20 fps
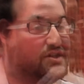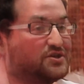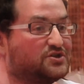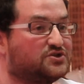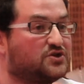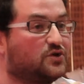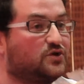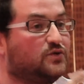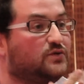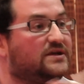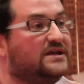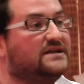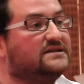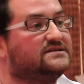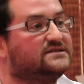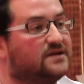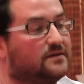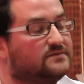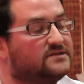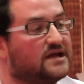So you need
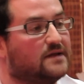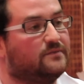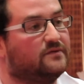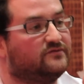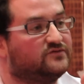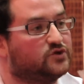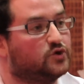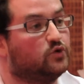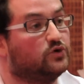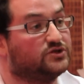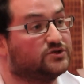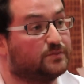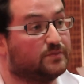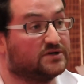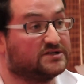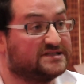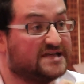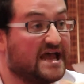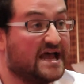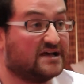some type of tool to
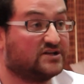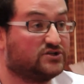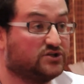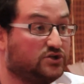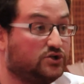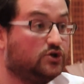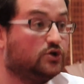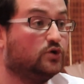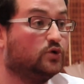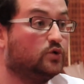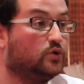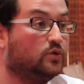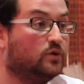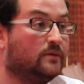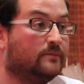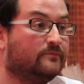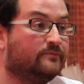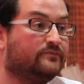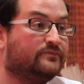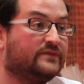protect you
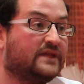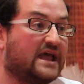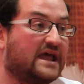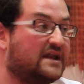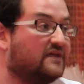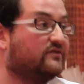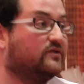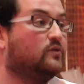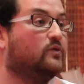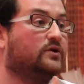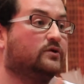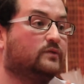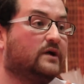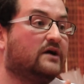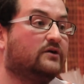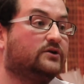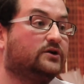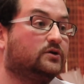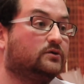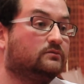and everyone
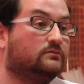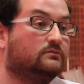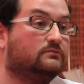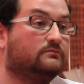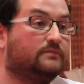around you.